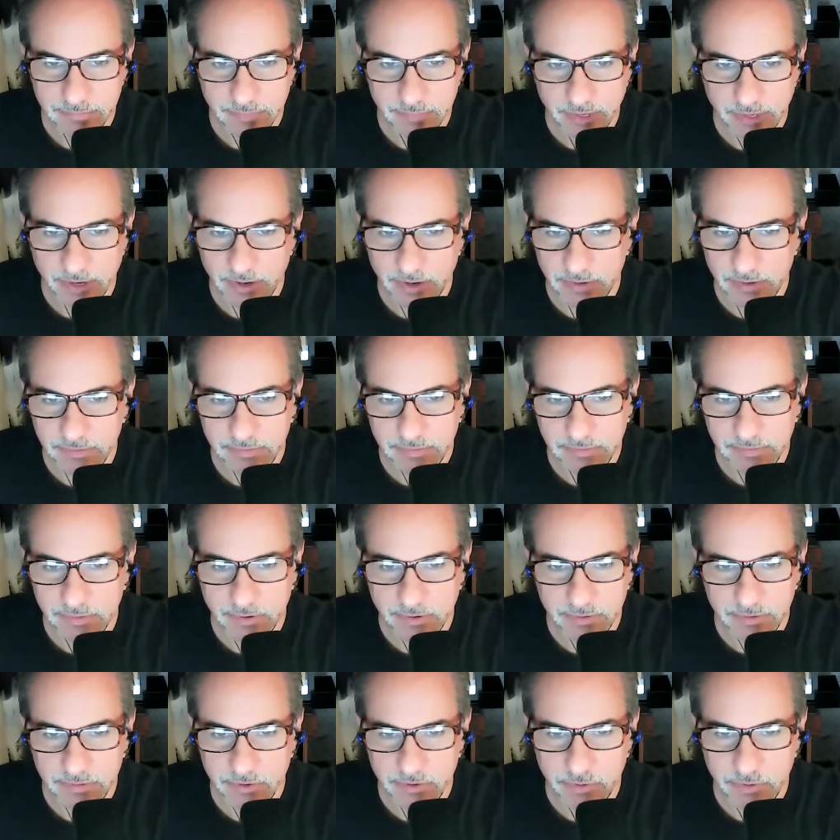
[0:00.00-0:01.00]
you know,
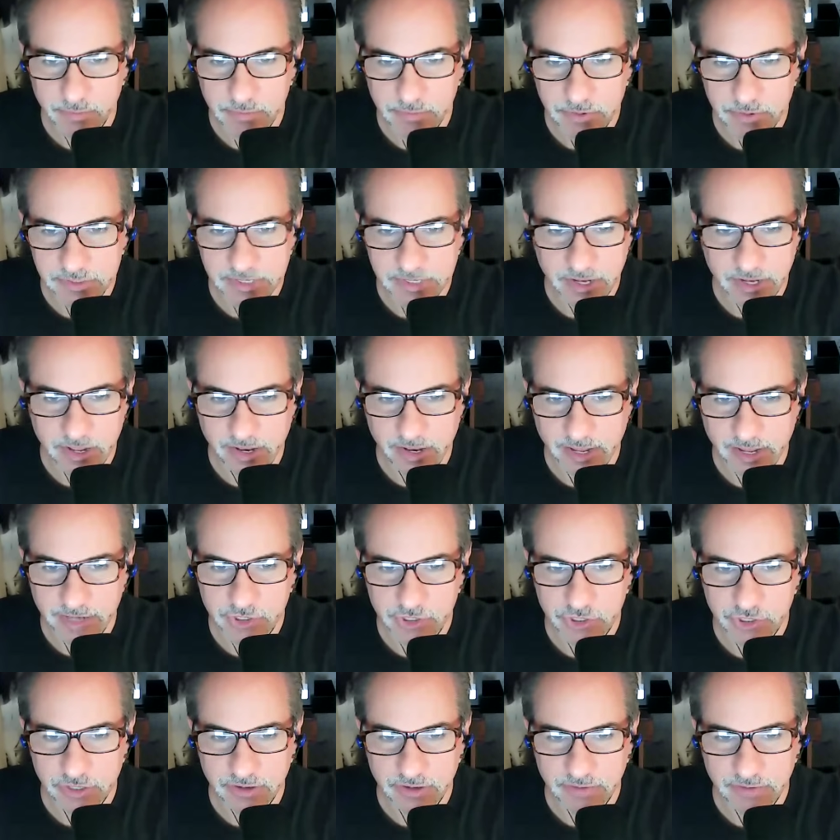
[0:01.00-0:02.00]
their music
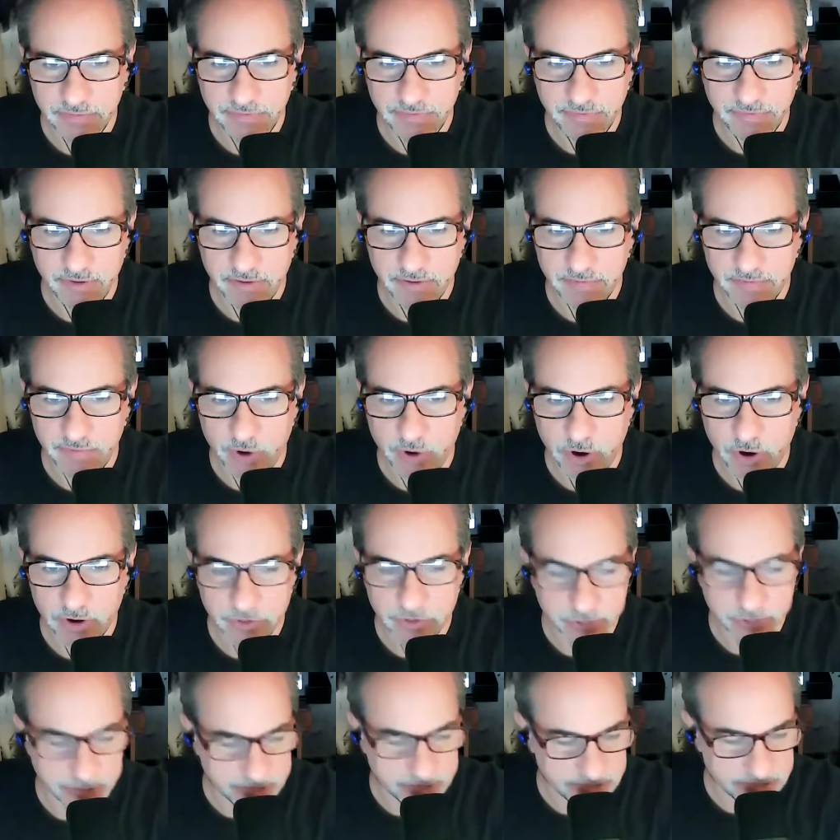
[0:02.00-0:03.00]
collection of
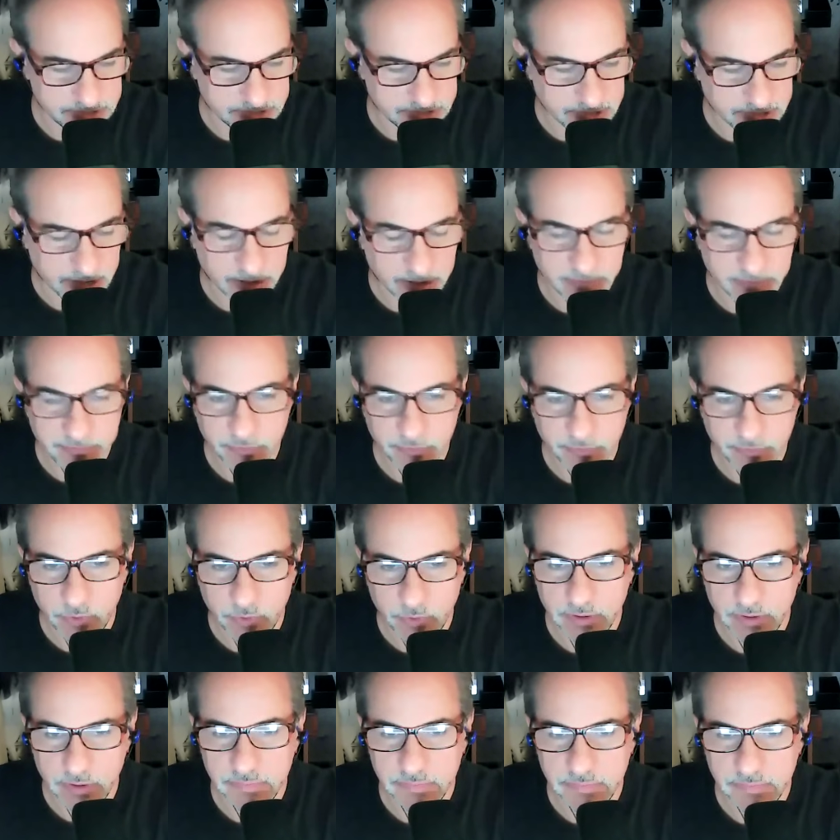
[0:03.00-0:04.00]
Argent stuff
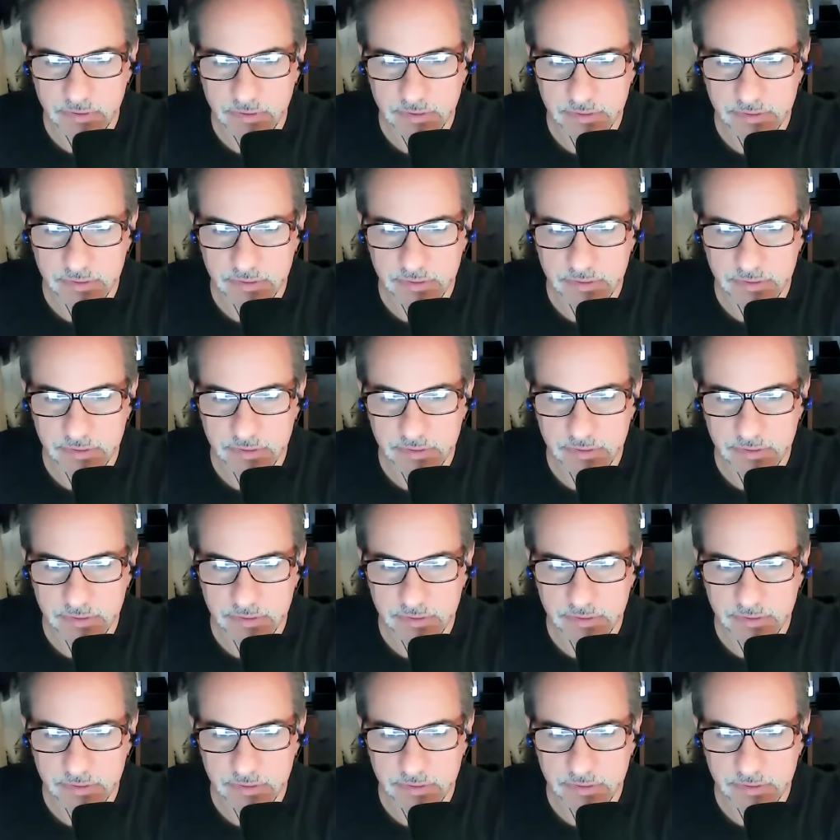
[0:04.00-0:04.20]
or